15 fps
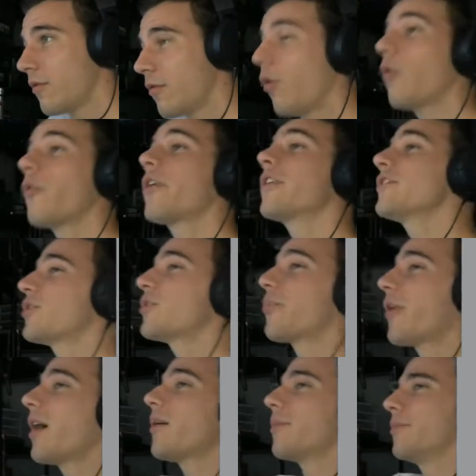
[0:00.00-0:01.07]
Well, there's your
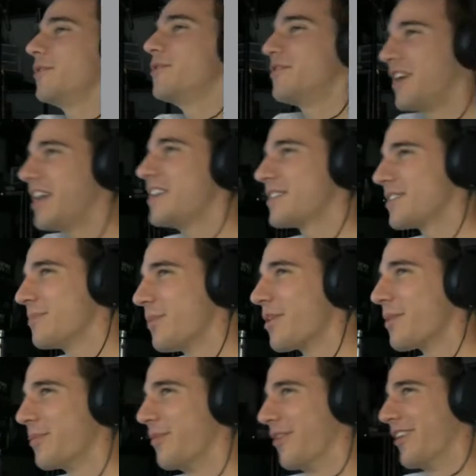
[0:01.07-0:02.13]
problem. You changed the
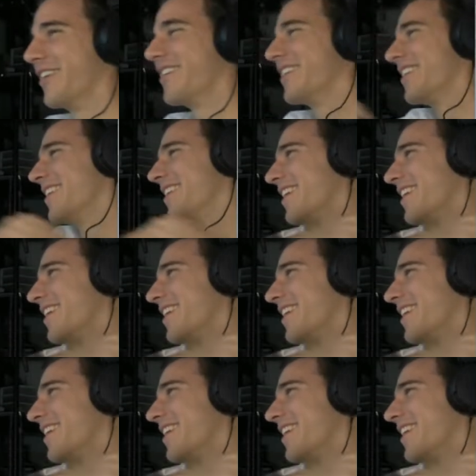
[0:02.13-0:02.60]
motherboard.